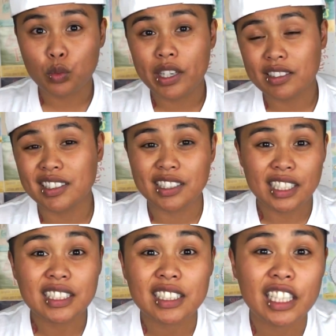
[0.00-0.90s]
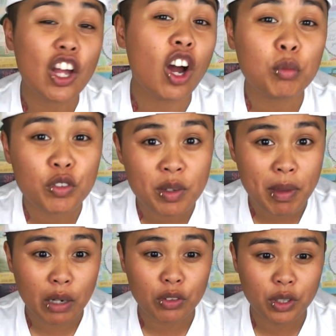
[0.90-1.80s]
we are statistically all moving
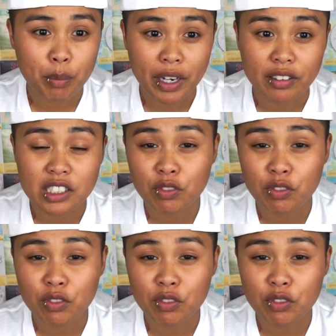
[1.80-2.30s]
back with our parents.